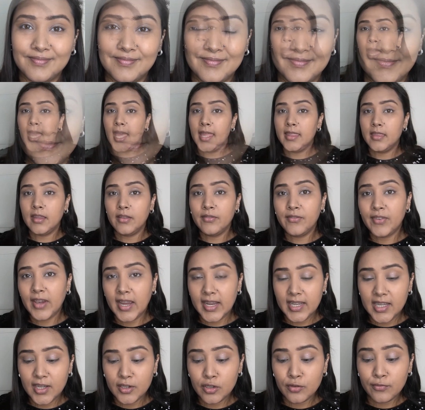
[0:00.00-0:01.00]
And then
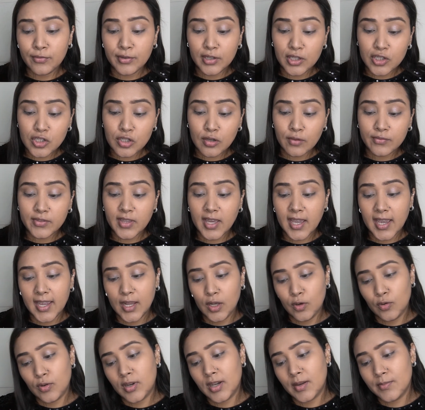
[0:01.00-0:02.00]
finally, to finish off the eye
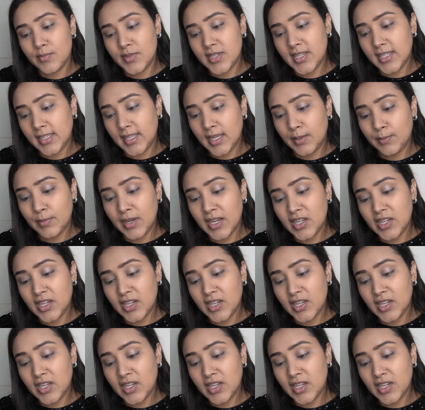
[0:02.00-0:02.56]
look, I'm taking my